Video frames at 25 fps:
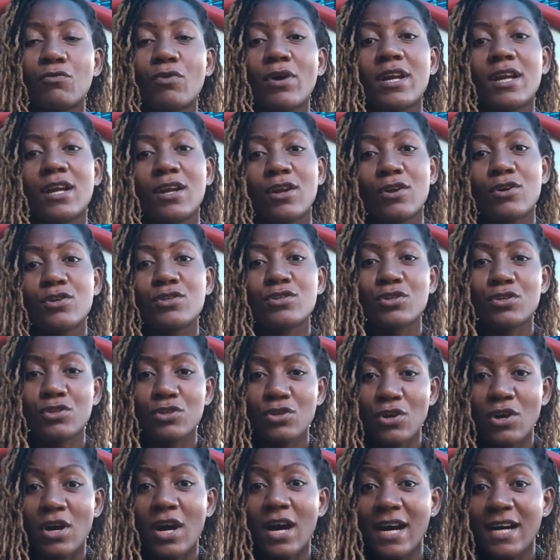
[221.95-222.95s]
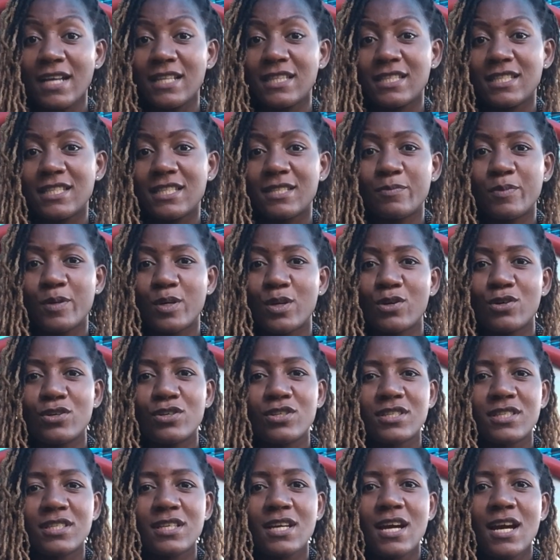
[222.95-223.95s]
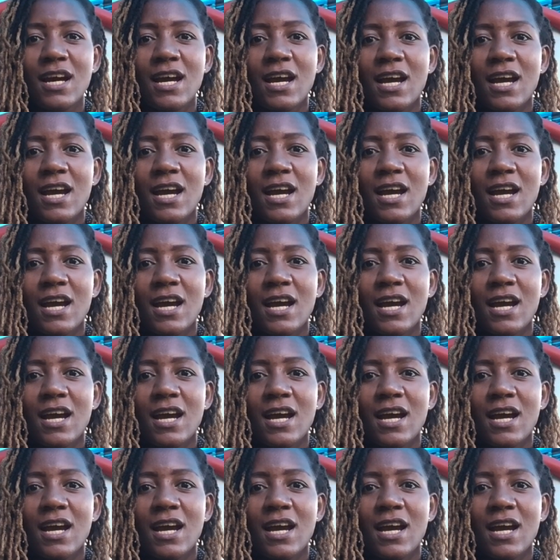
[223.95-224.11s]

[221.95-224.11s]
quite a lot on your hands, because